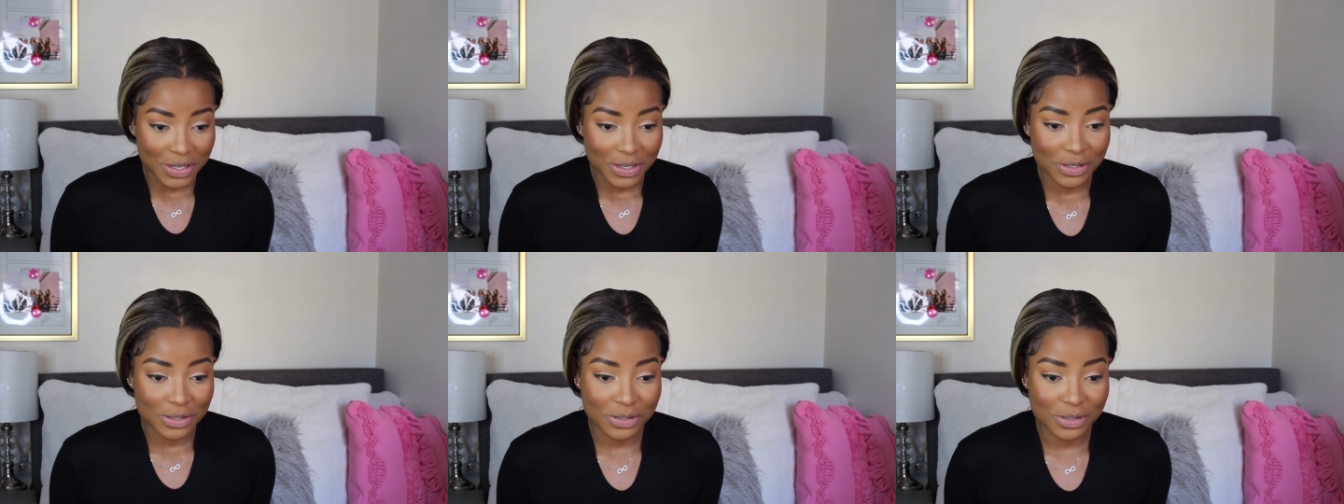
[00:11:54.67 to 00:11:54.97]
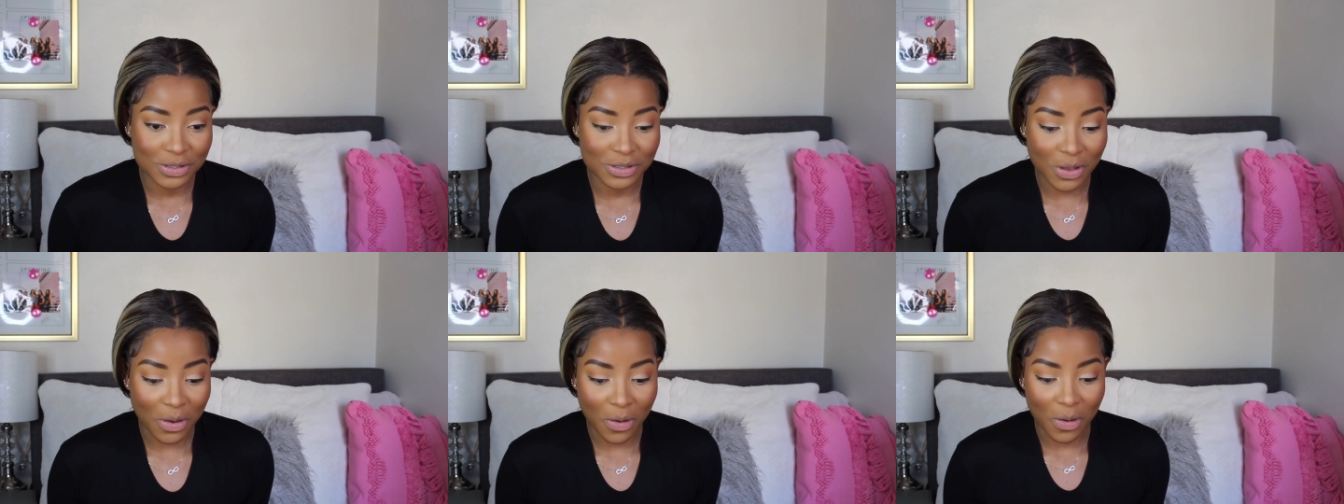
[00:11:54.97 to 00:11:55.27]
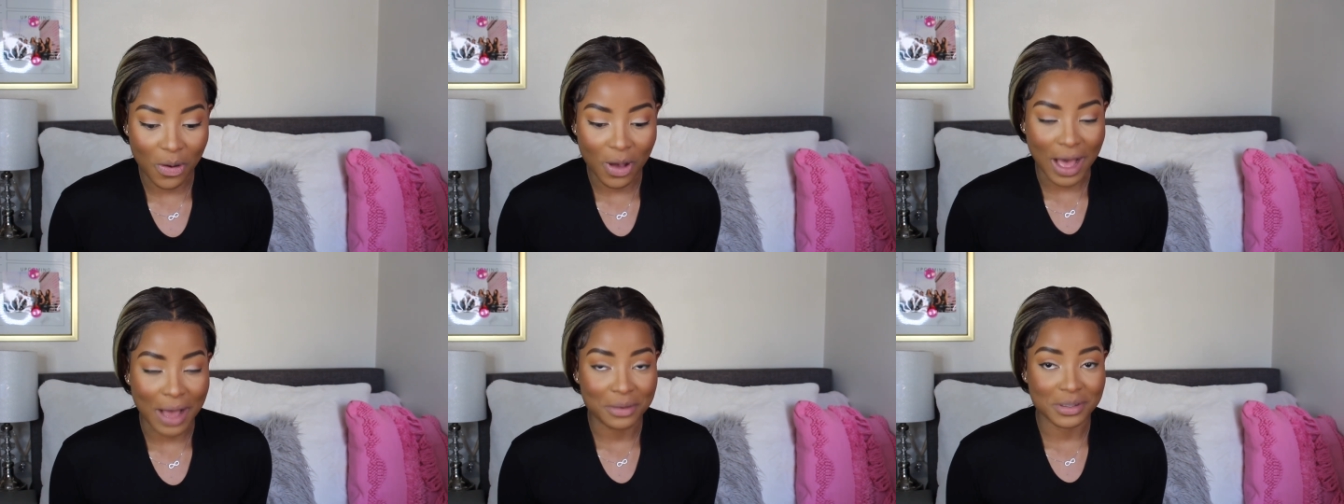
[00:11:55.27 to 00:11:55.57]

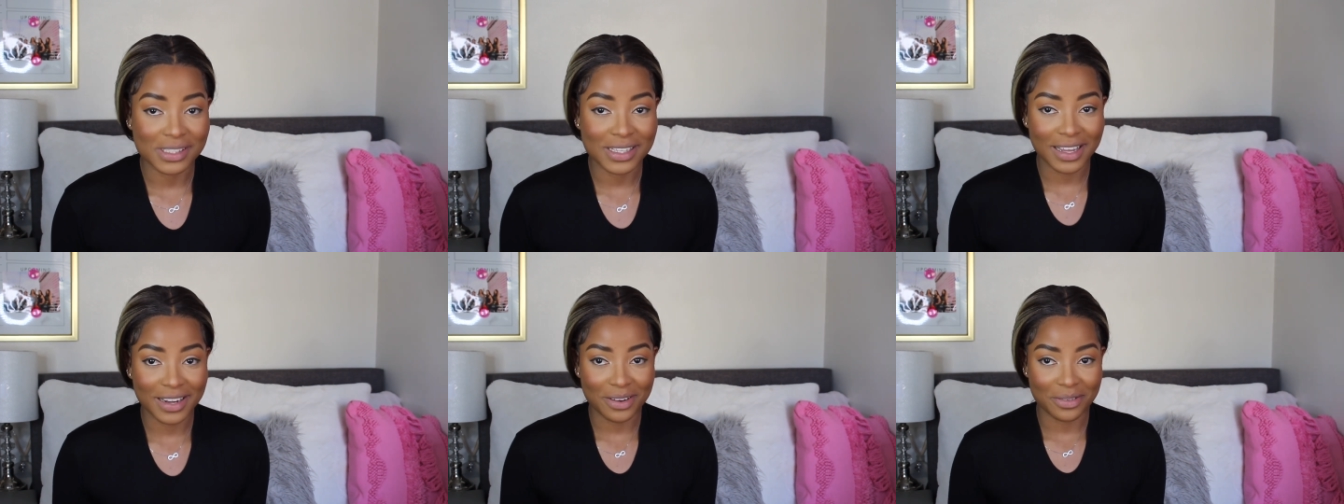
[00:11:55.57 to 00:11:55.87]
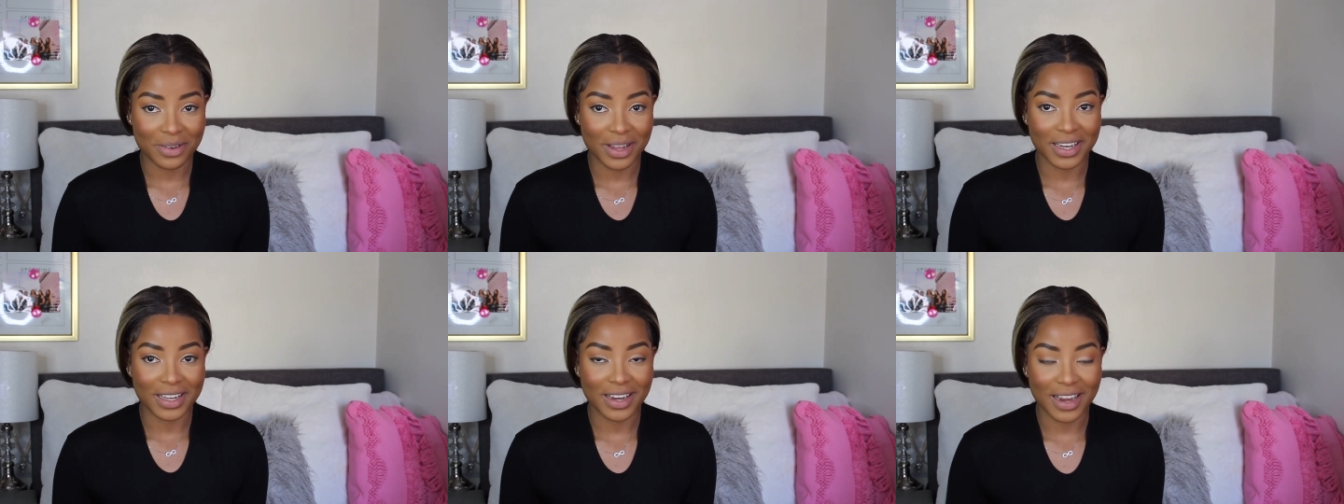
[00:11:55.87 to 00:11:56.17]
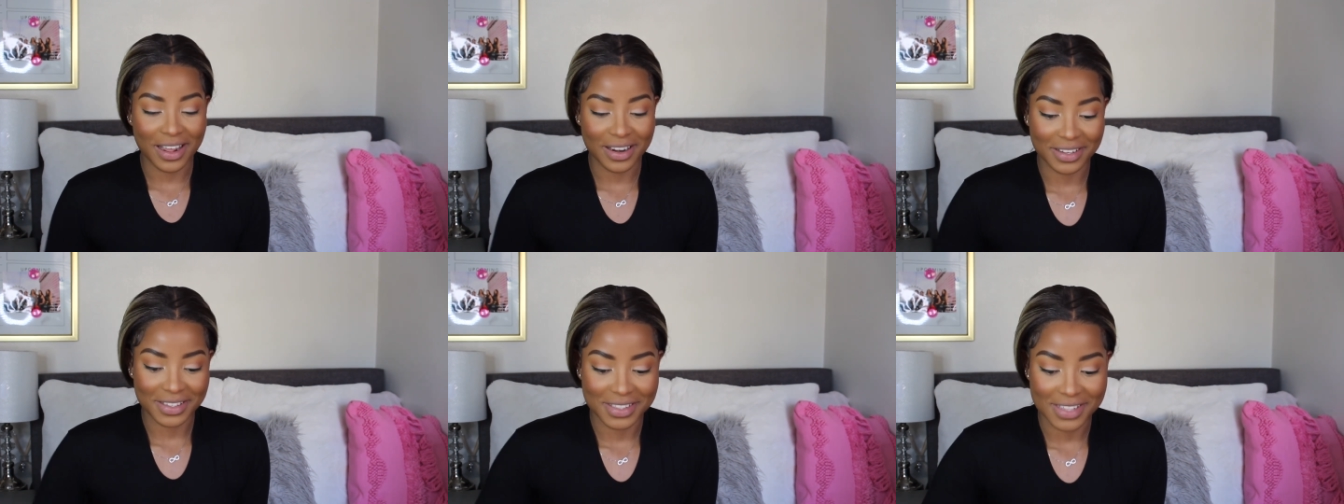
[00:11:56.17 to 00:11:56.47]
so i was kind of running
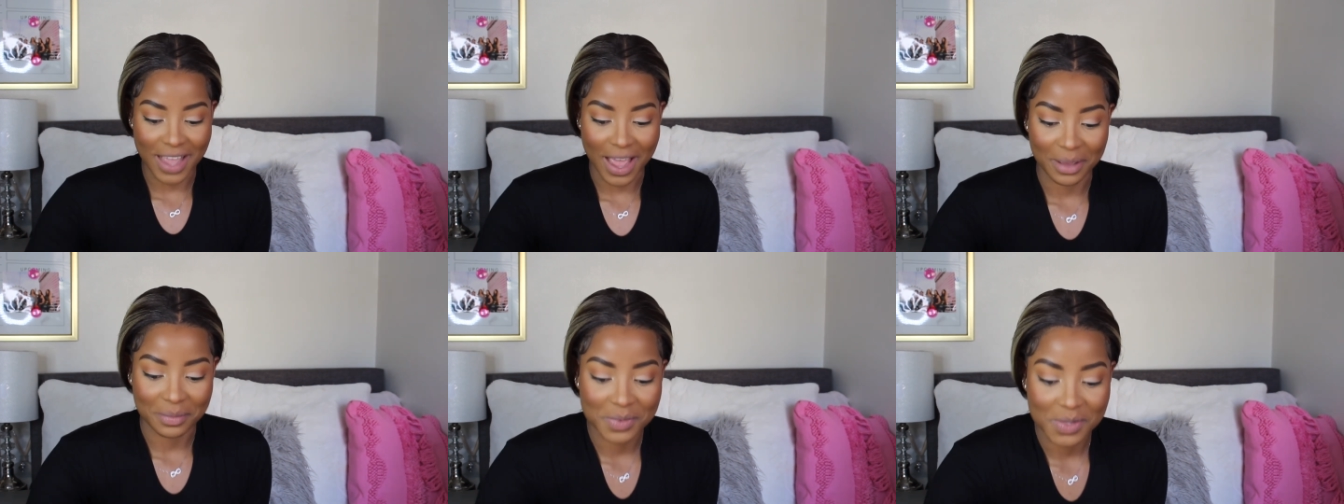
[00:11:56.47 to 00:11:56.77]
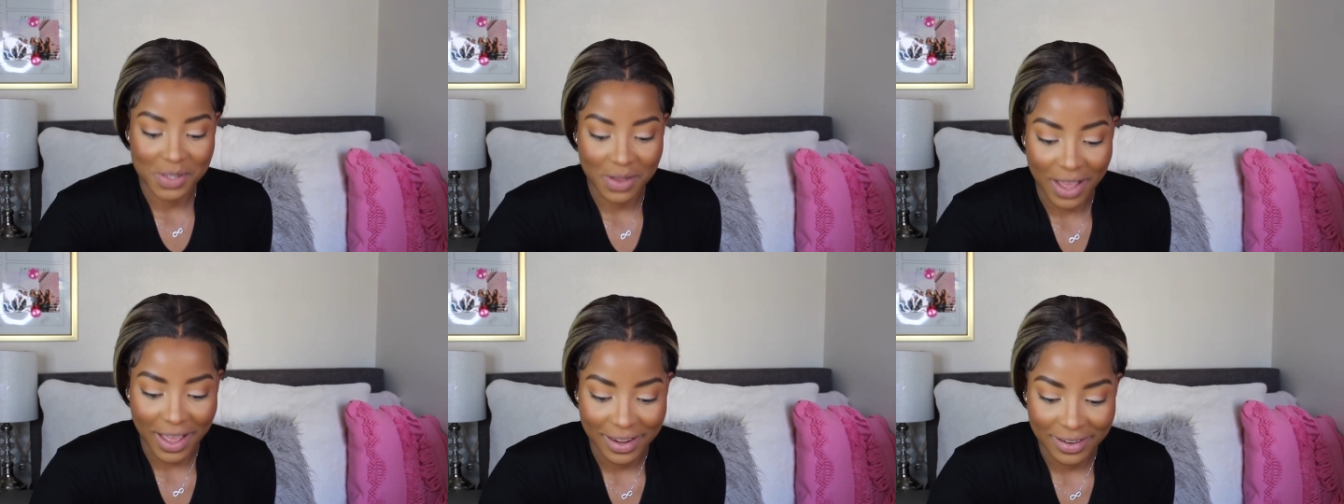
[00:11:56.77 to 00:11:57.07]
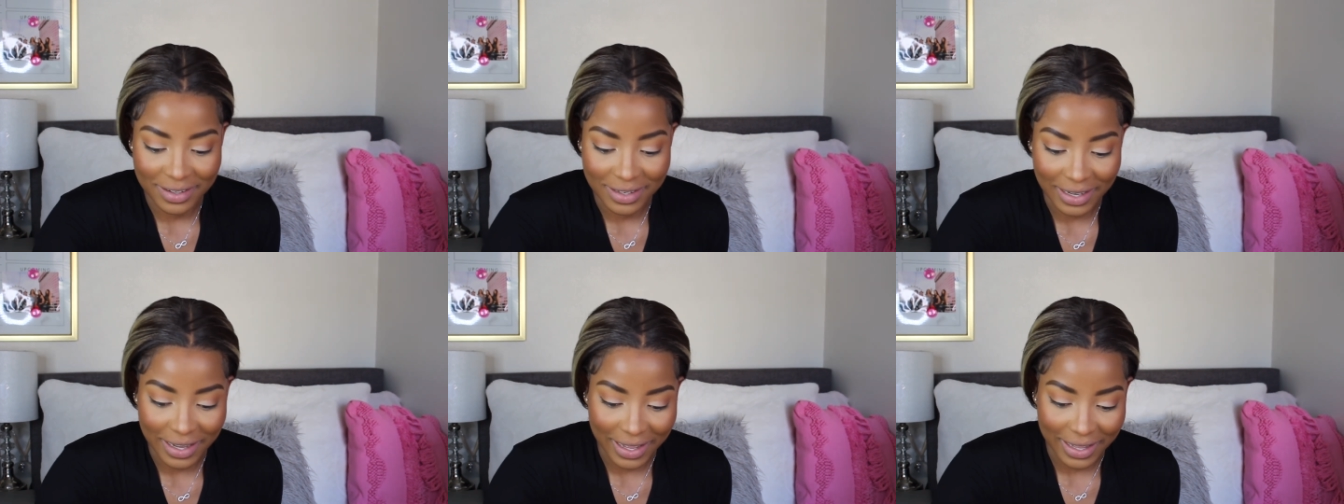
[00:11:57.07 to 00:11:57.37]
out of time so i
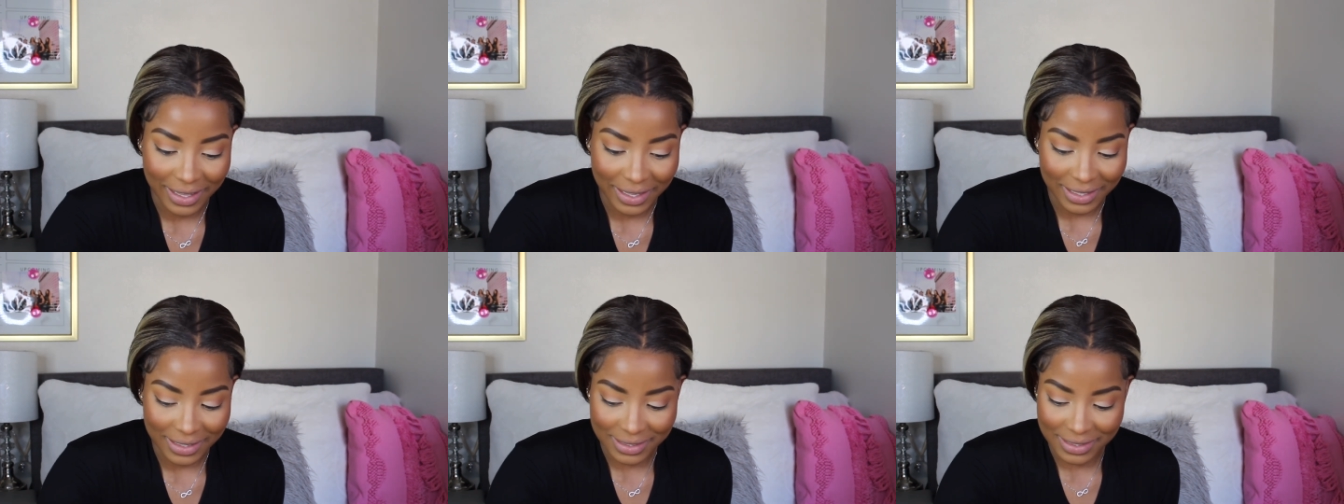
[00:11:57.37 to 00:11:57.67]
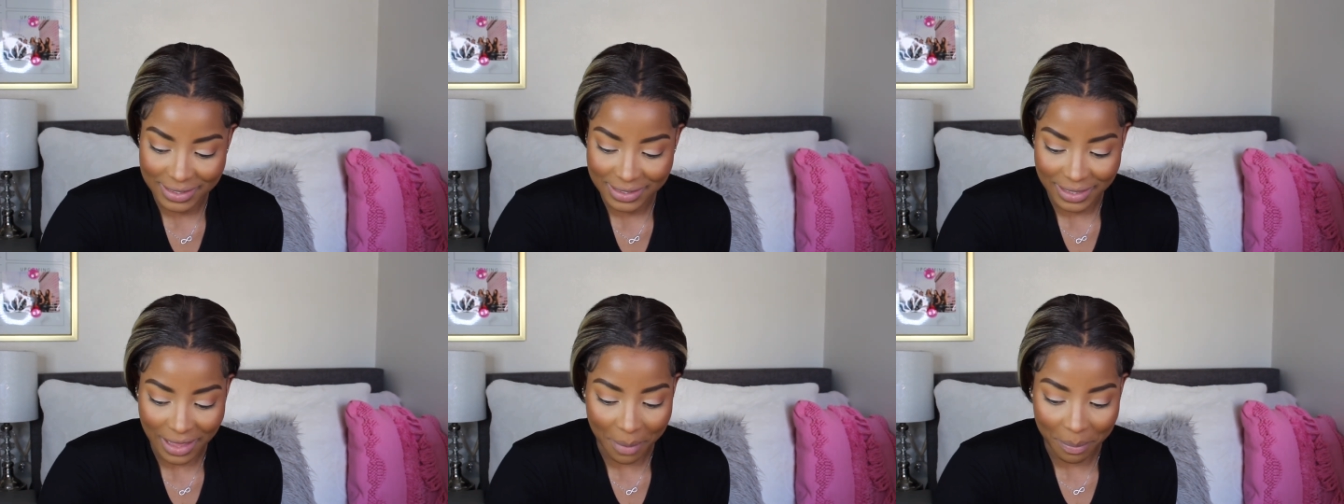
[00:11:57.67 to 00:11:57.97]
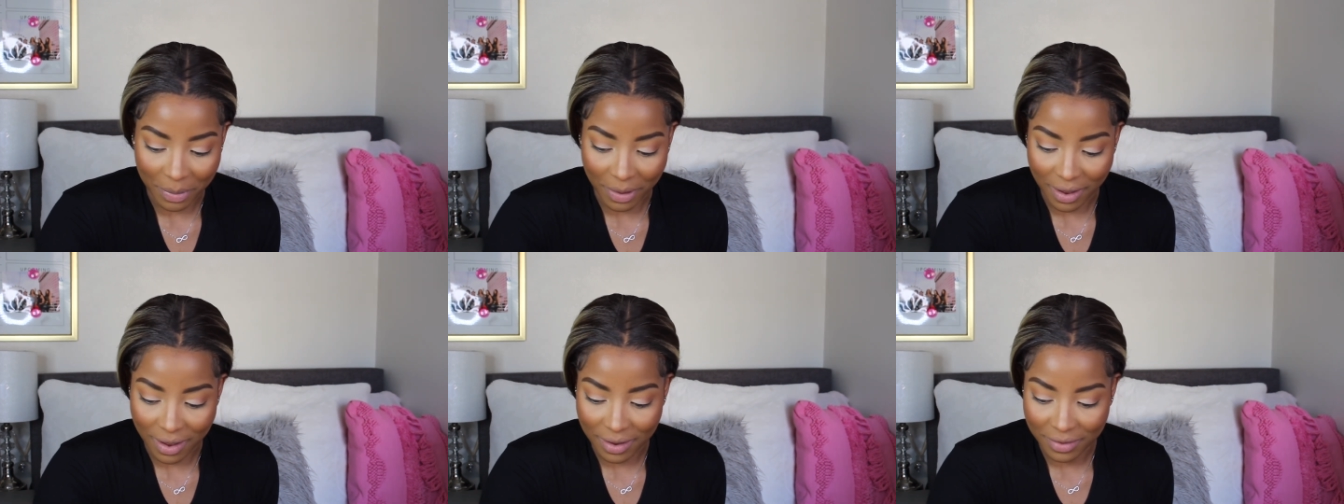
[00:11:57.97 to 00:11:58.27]
had to like
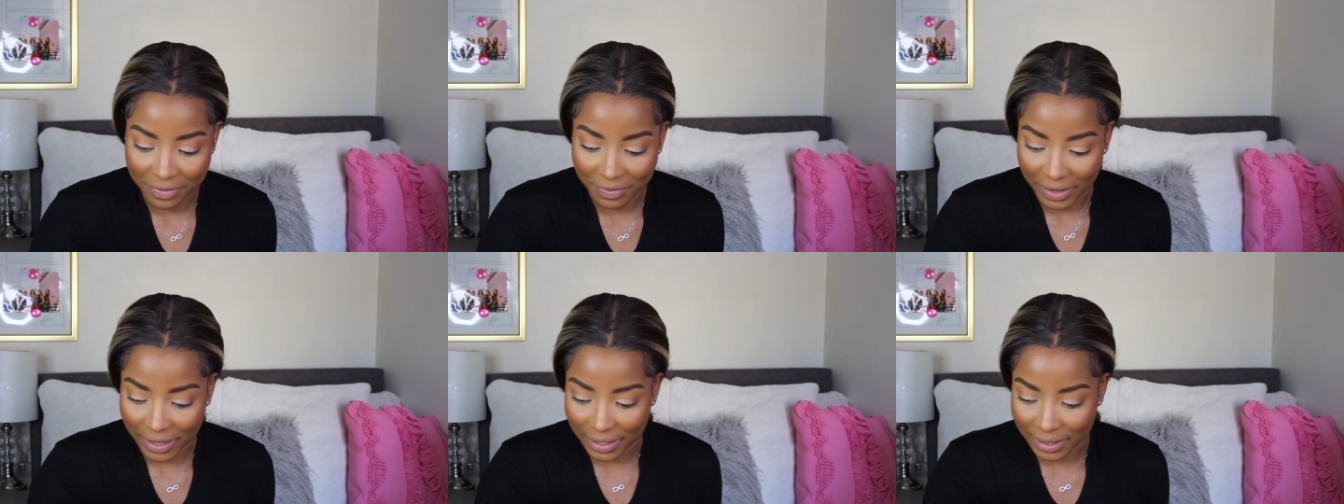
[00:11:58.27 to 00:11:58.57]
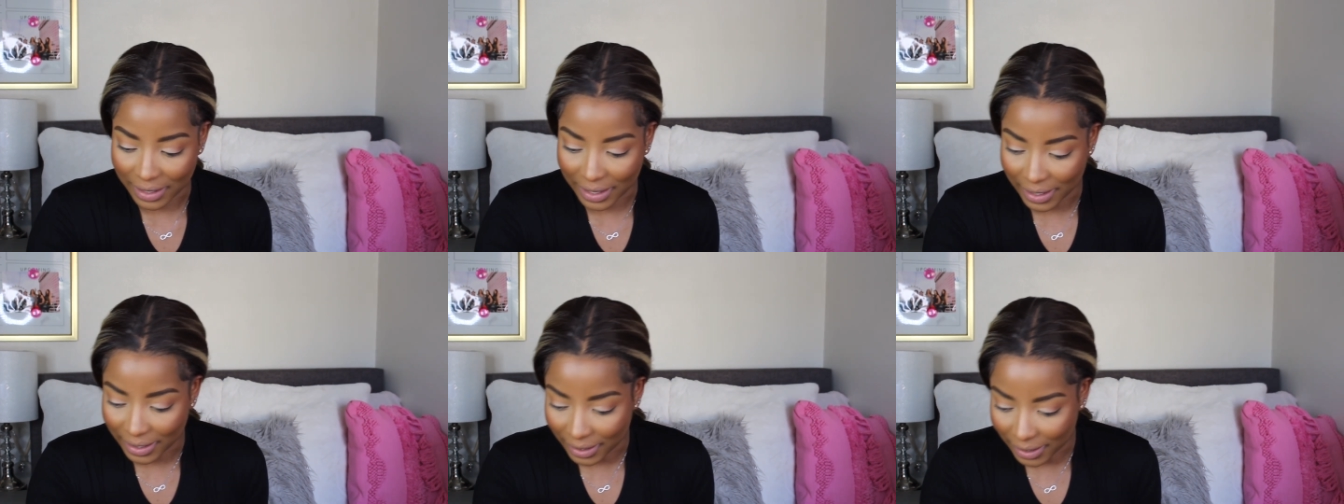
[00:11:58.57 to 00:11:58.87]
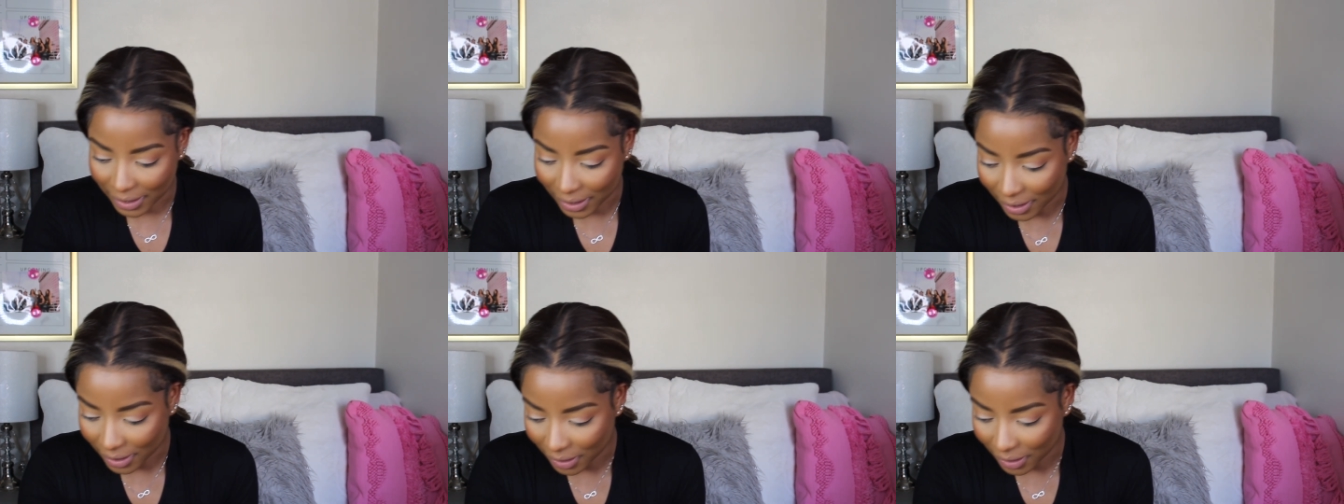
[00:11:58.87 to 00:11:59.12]
step off and like